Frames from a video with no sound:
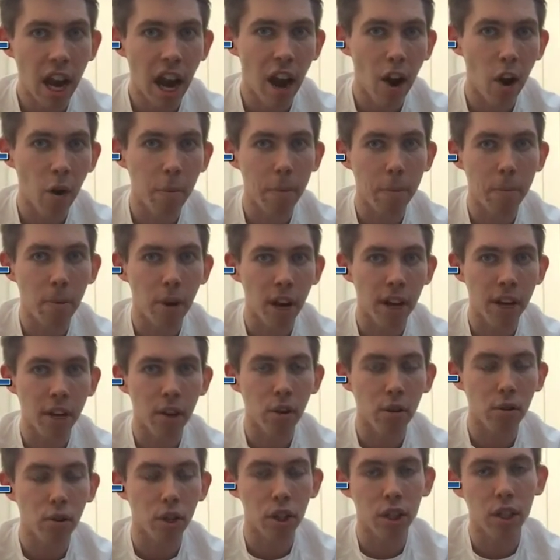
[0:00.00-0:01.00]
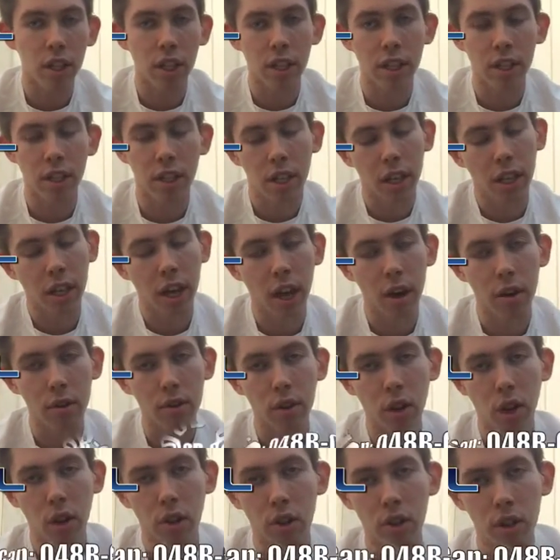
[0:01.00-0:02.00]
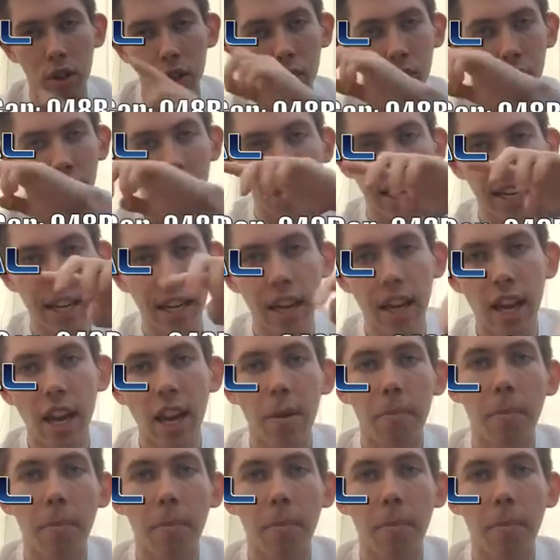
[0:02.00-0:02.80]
I will be putting not just the codes on the screen,